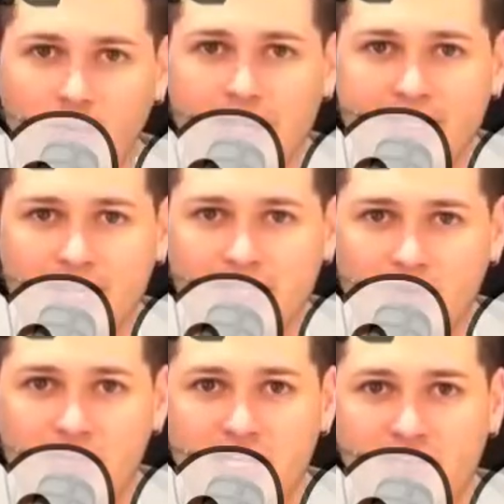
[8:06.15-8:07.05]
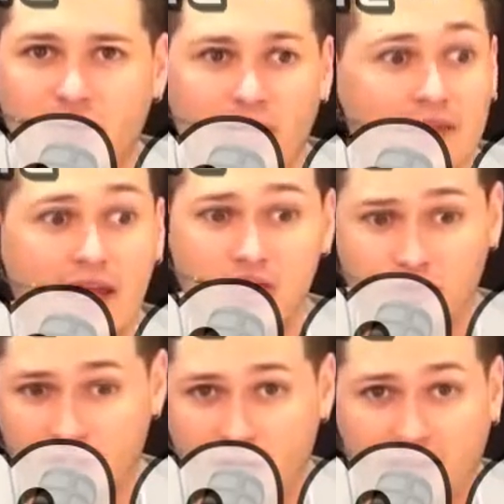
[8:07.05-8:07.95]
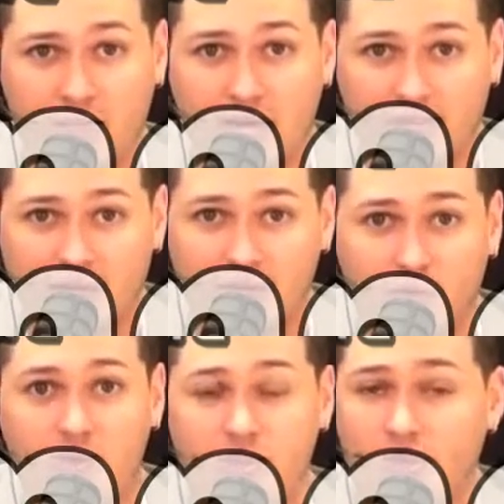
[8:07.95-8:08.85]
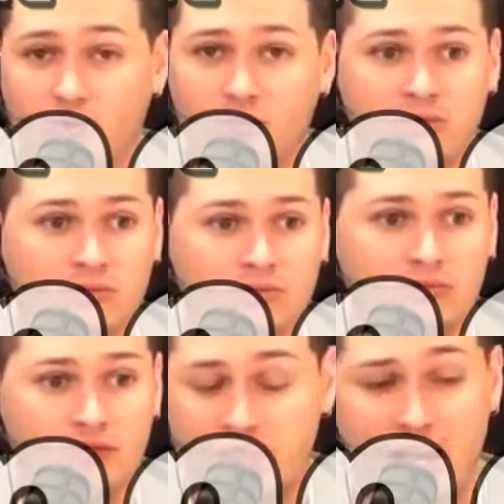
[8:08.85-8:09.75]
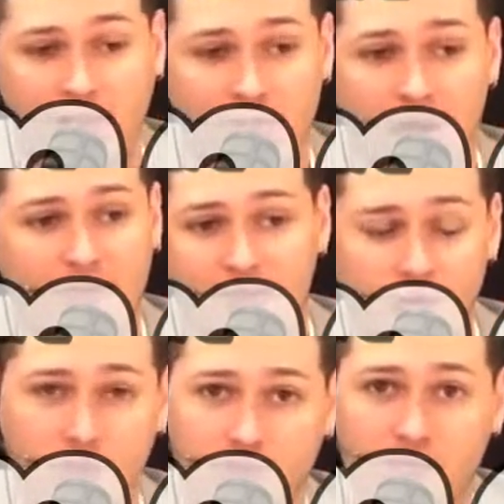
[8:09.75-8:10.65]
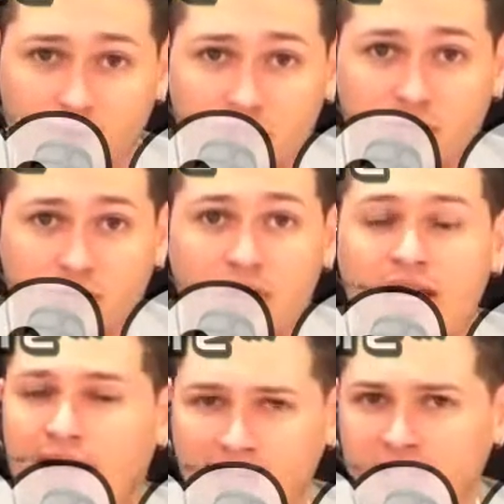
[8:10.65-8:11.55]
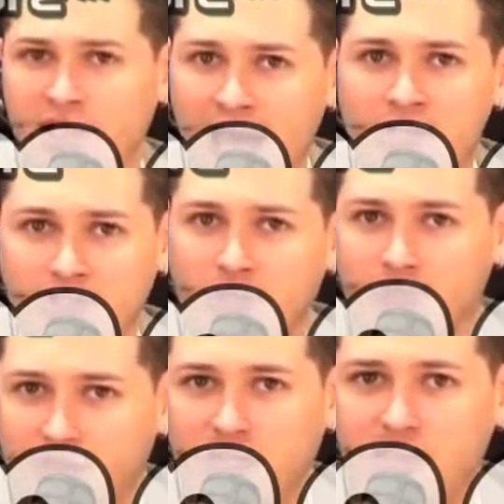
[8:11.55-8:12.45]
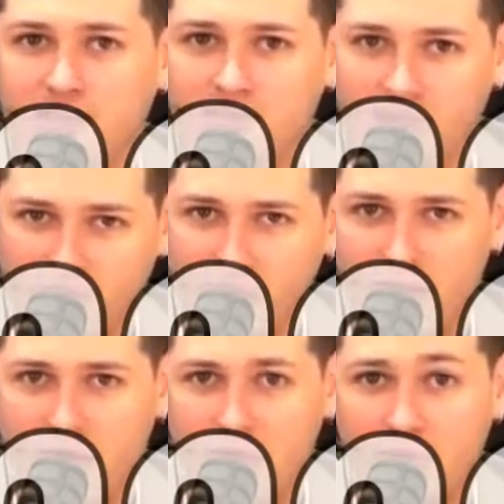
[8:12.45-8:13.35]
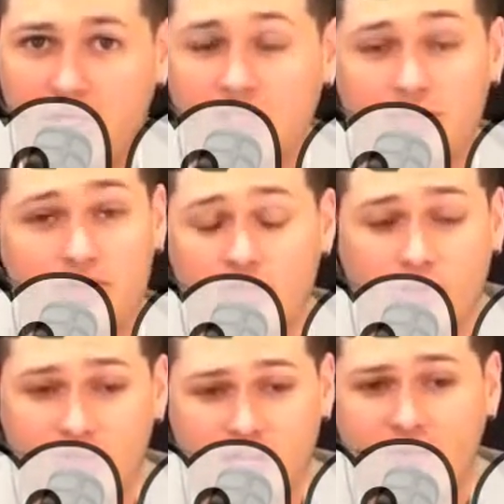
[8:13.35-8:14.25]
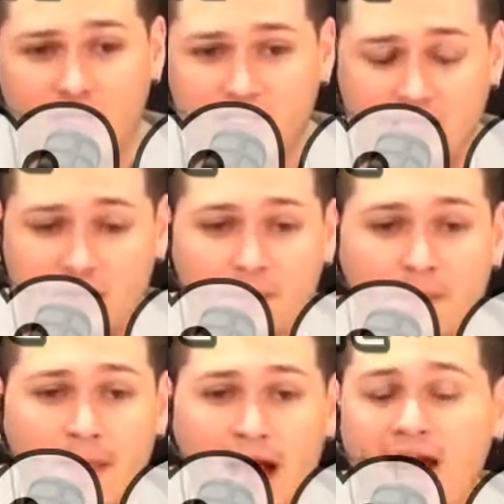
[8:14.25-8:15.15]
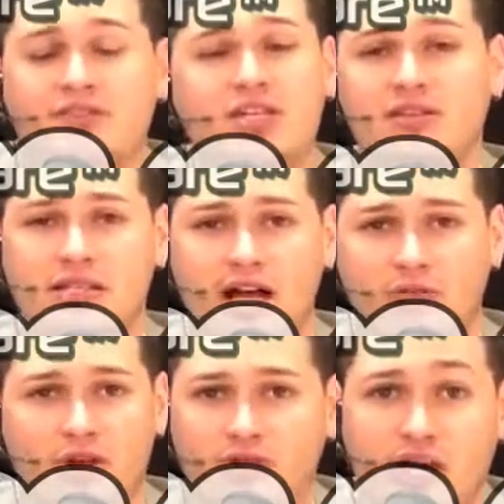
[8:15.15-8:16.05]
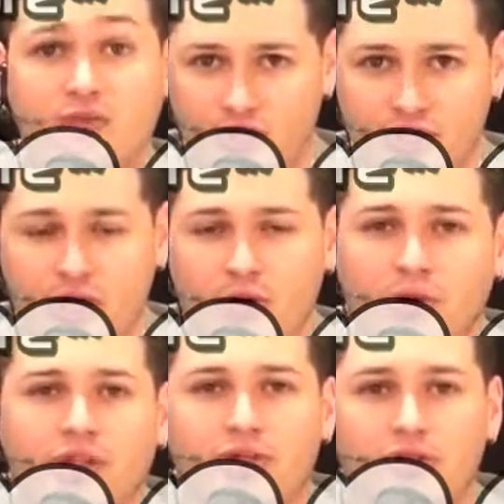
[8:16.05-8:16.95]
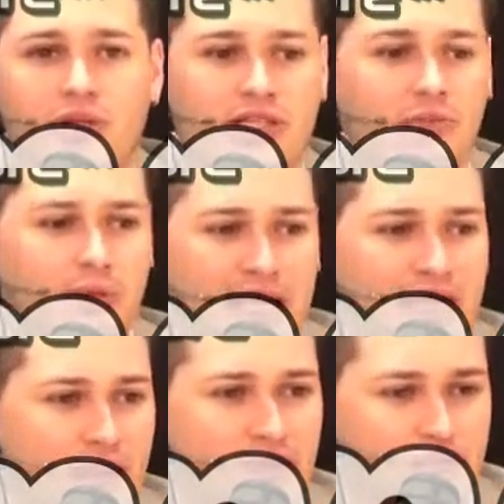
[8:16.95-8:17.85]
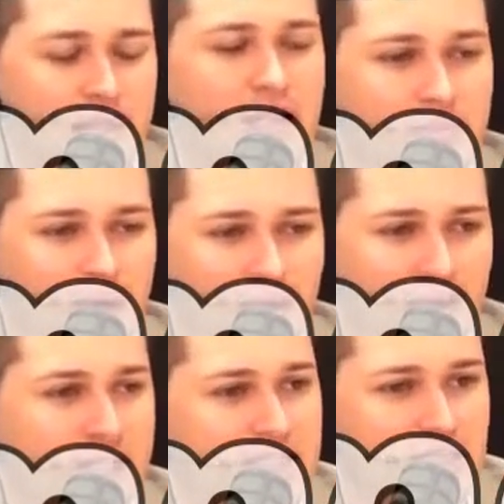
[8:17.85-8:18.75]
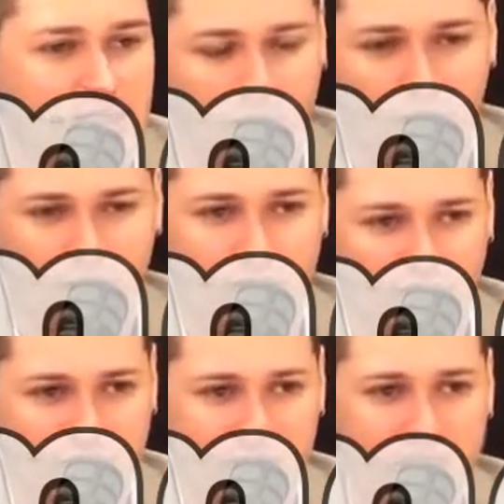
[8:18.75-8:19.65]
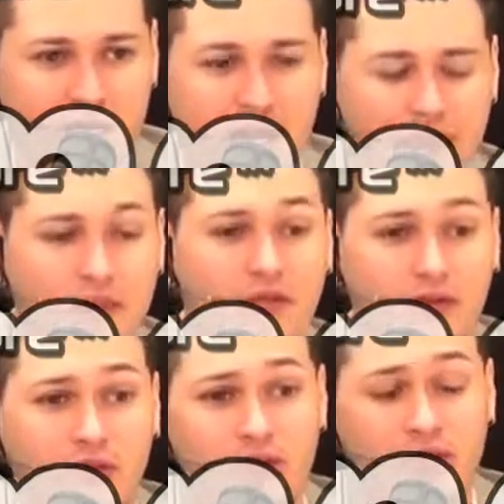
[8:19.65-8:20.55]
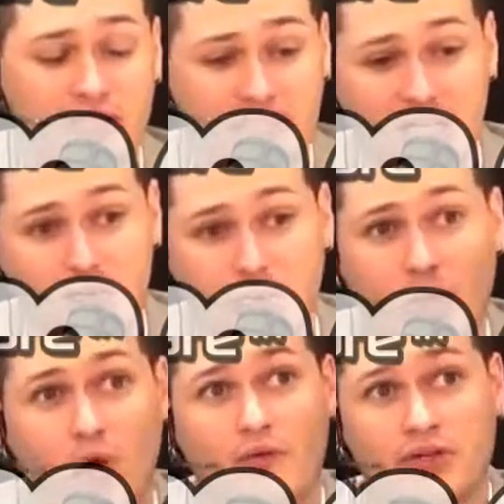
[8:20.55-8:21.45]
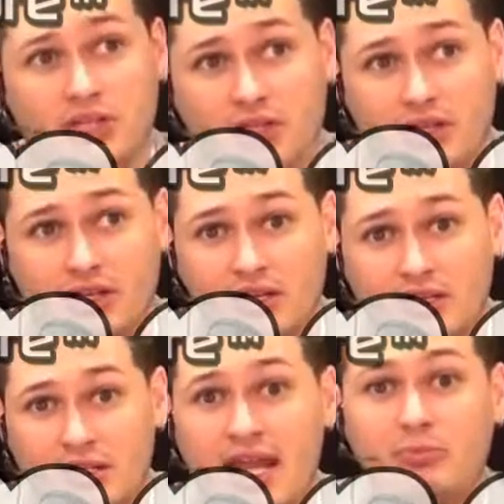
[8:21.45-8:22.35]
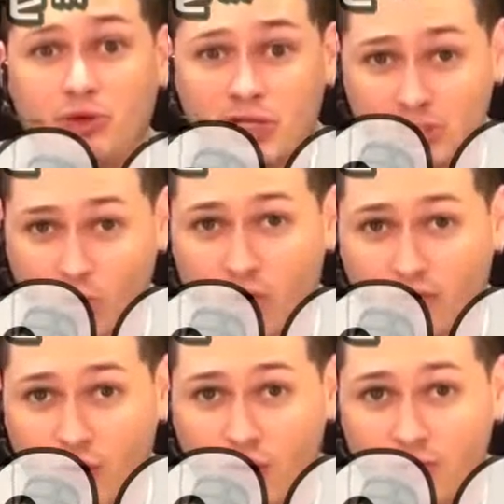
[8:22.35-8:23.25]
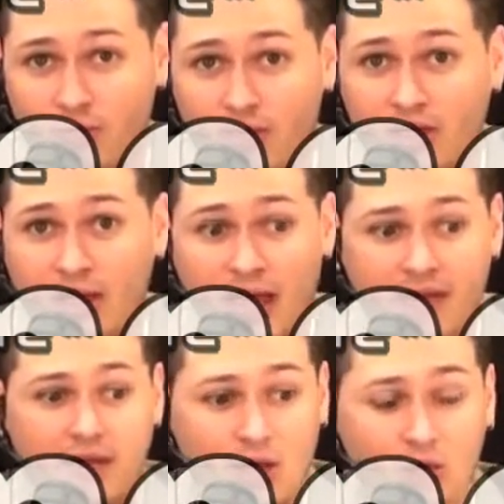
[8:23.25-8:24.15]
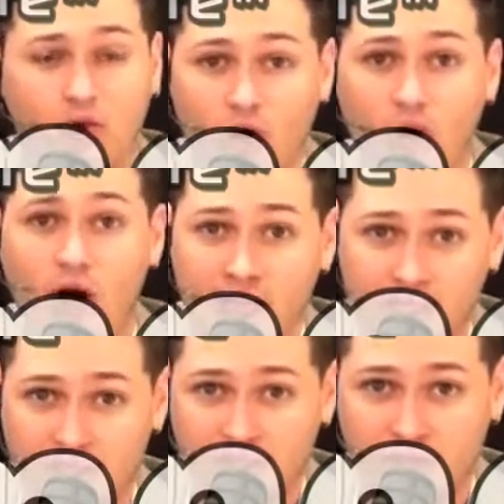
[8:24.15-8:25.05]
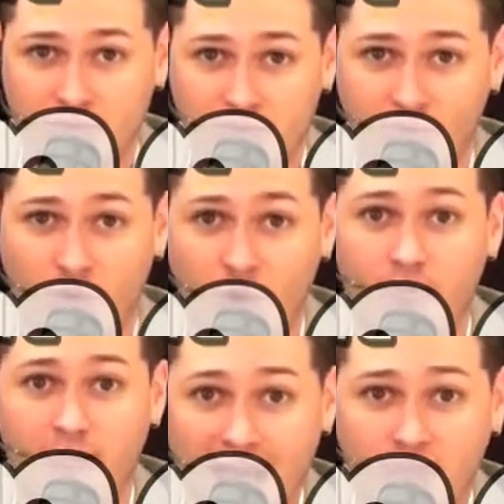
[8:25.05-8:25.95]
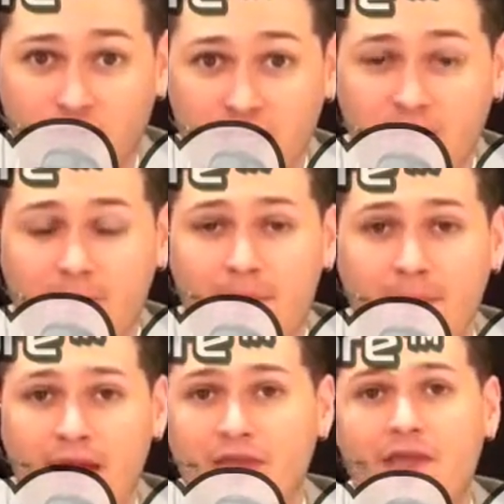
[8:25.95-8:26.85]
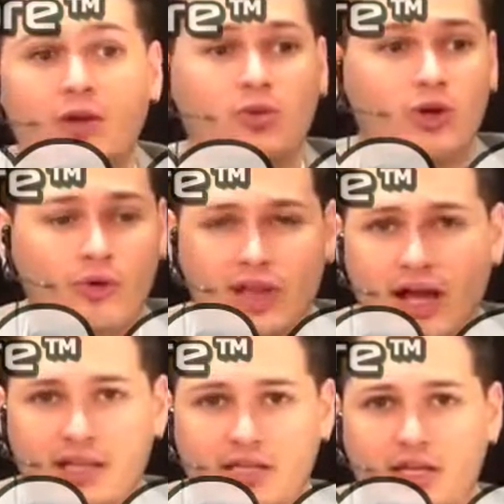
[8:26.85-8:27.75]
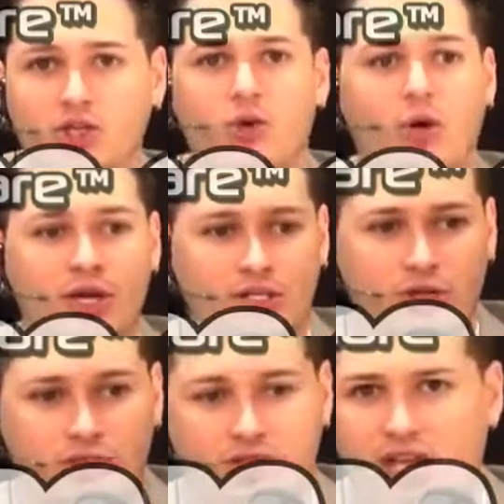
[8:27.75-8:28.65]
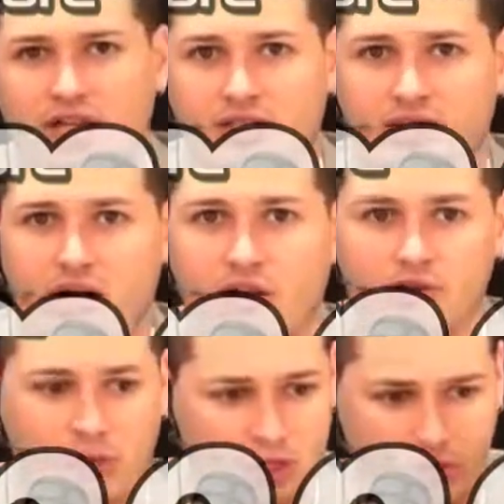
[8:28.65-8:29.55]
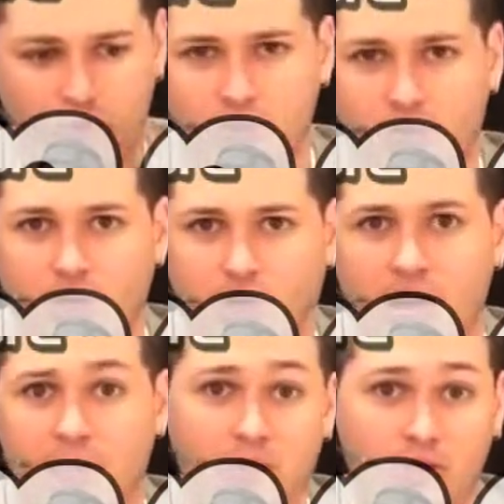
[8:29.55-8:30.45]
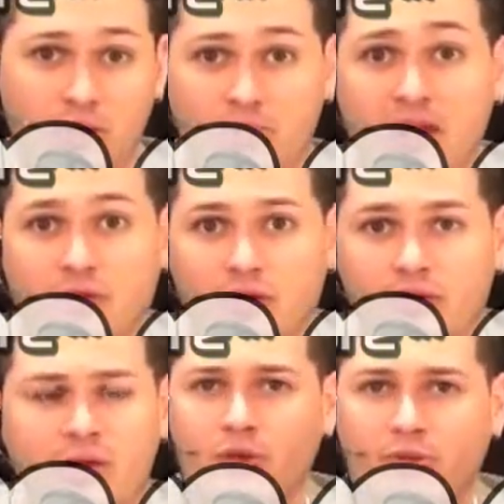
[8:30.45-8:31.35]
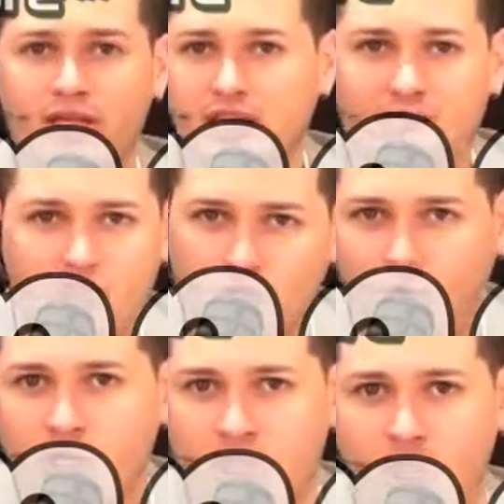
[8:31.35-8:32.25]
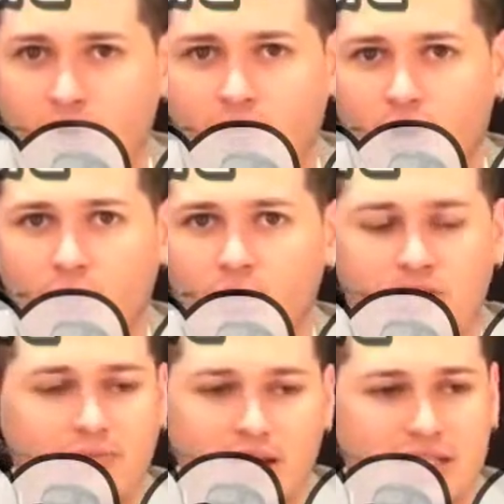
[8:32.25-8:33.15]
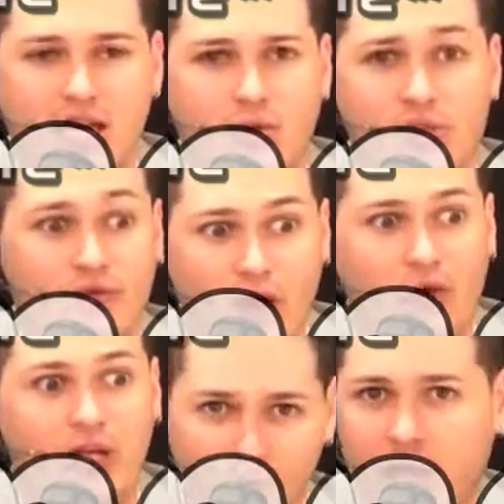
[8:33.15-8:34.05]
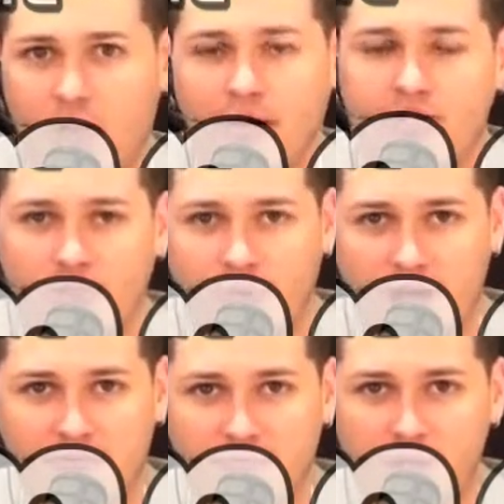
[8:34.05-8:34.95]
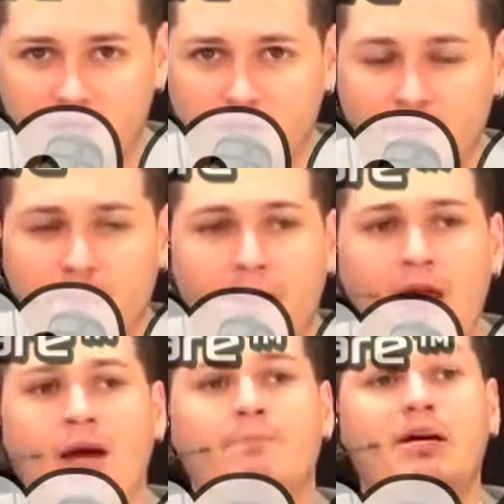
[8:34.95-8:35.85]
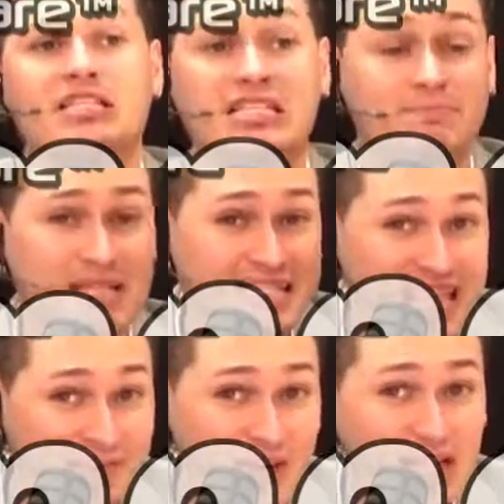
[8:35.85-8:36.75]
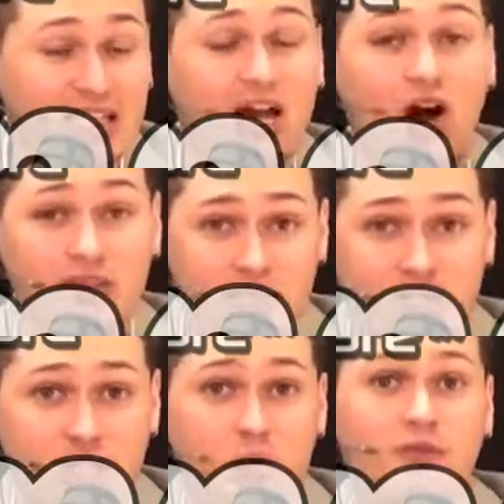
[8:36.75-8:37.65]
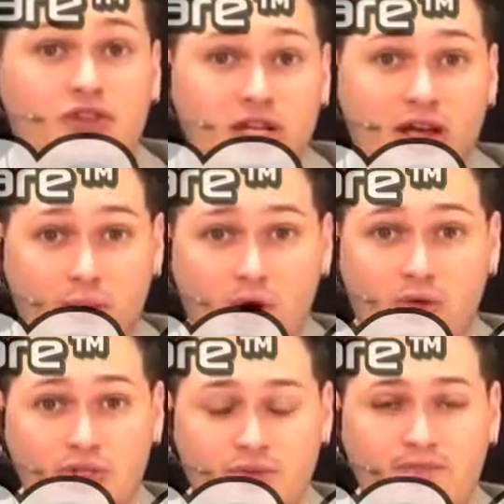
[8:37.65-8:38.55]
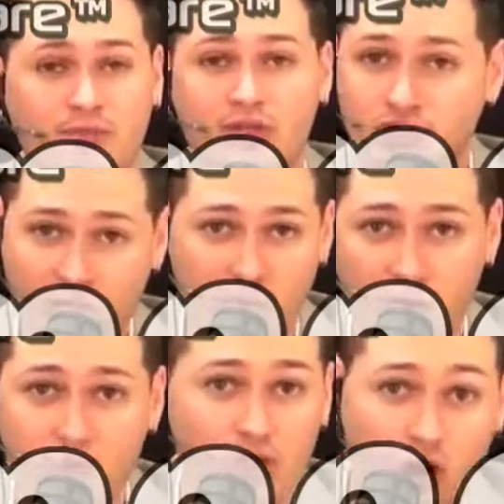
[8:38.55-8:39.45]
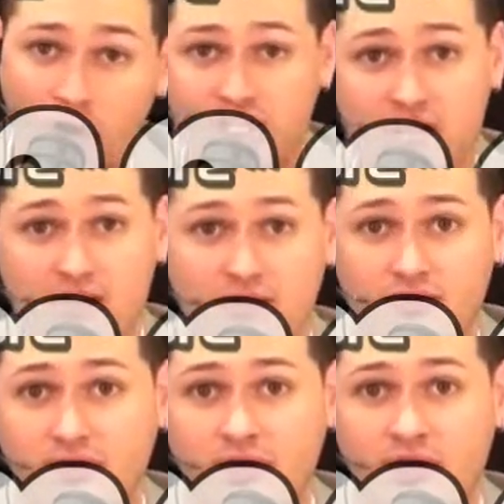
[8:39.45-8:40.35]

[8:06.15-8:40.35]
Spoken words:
Monsanto is evil, and they do genetically modified food, so genetically modified foods are evil too. And that's a logical thing to think about, because there's so much evidence that I've seen the documentaries. I've read what they'll do is they'll plant their genetically modified seeds in one field, and then the seeds will blow over to the neighboring small farm, and it'll grow on his farm naturally. And then they go to the guy and say, you owe us hundreds of thousands of dollars because you're using our crop and you didn't pay for it. They've destroyed small farmers, and Monsanto is they care about is their profit margin. But specifically on the issue of GMOs, GMOs are safe.